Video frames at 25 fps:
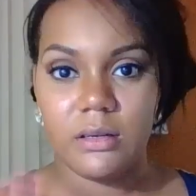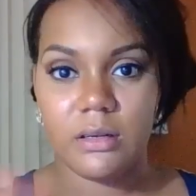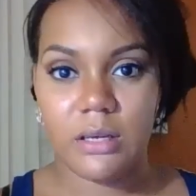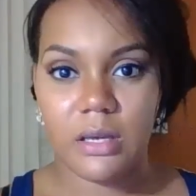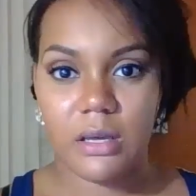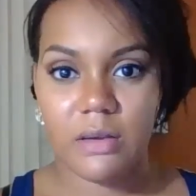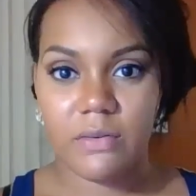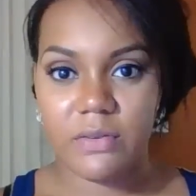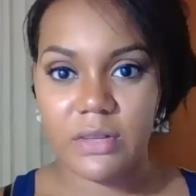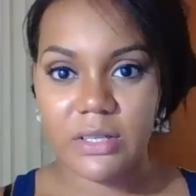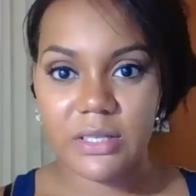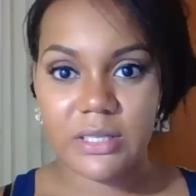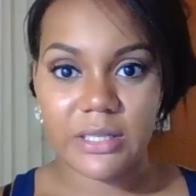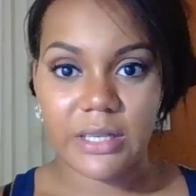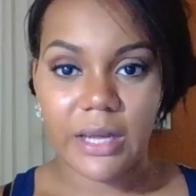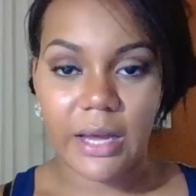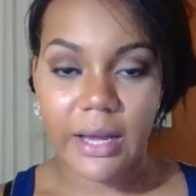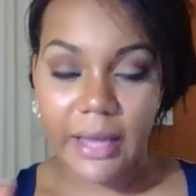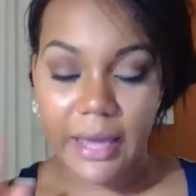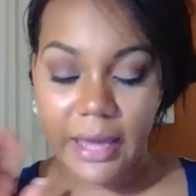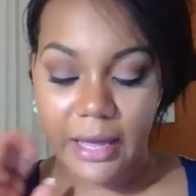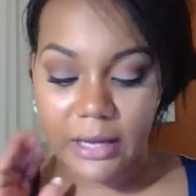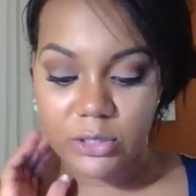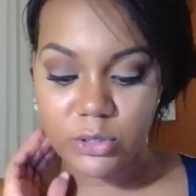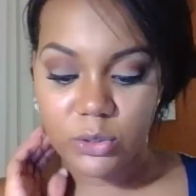if it's not
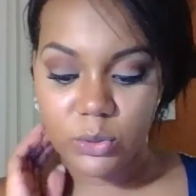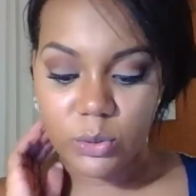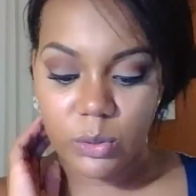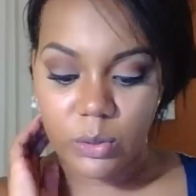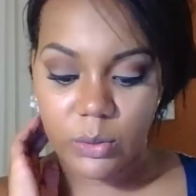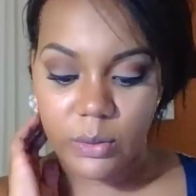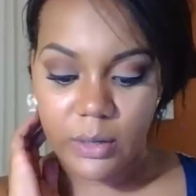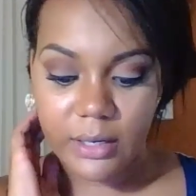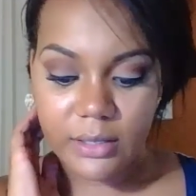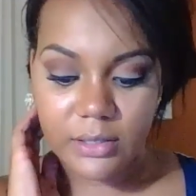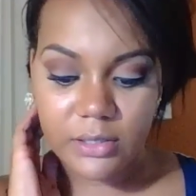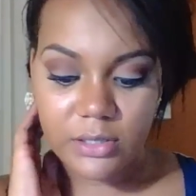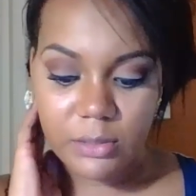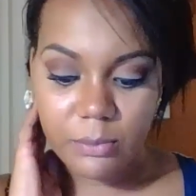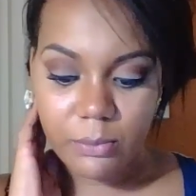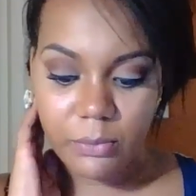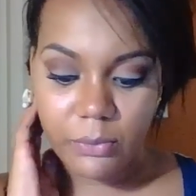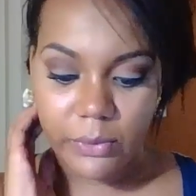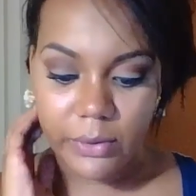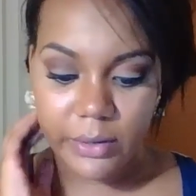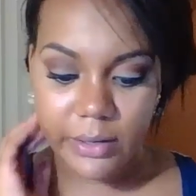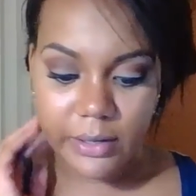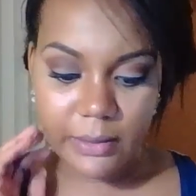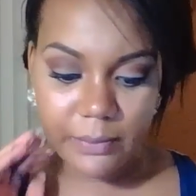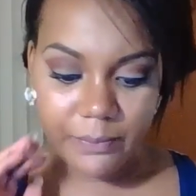casual across the
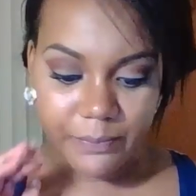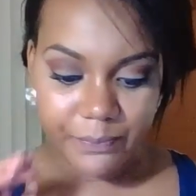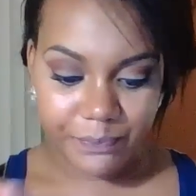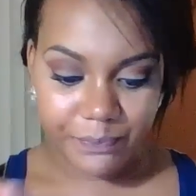board.